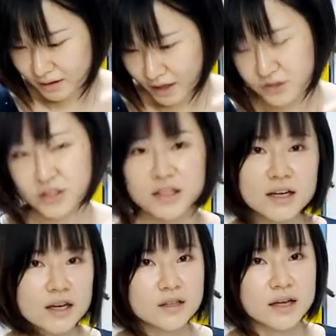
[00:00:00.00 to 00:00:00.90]

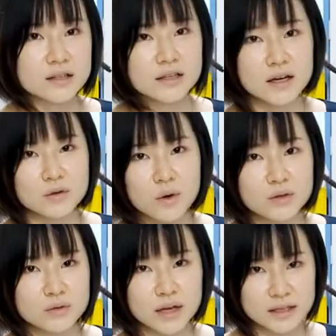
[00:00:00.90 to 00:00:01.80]
Actually, I think I don't
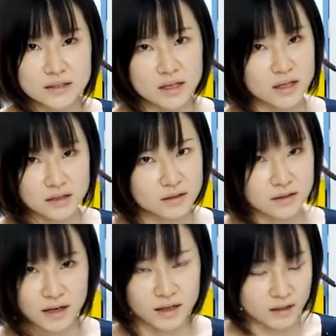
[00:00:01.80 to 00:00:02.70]
want to guess. I
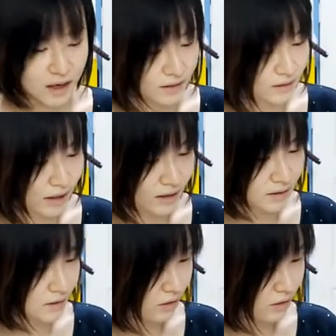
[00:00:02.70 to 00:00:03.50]
can't guess